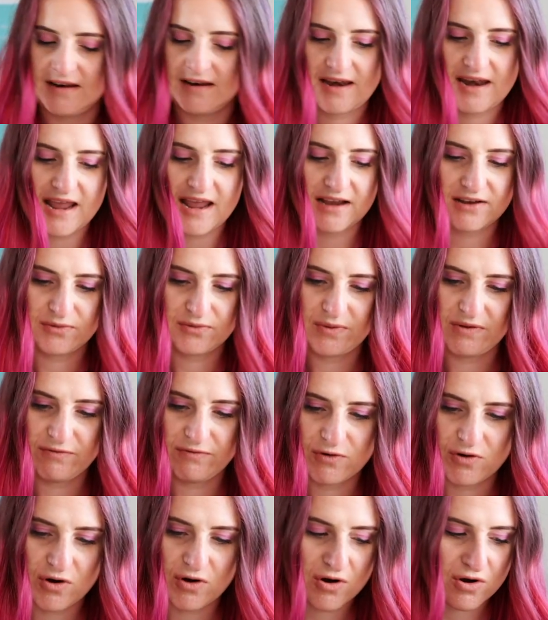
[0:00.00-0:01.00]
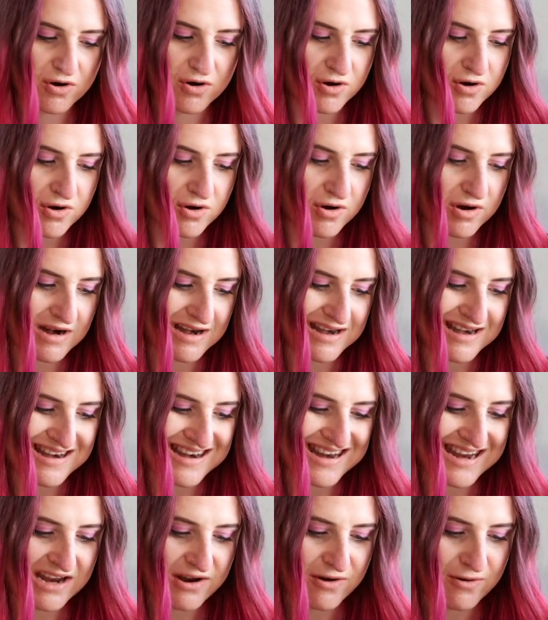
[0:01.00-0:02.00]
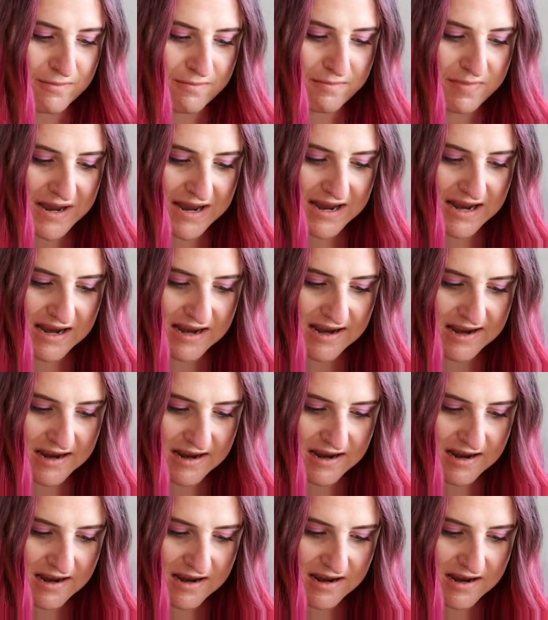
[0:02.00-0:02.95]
Next we've got neon pink.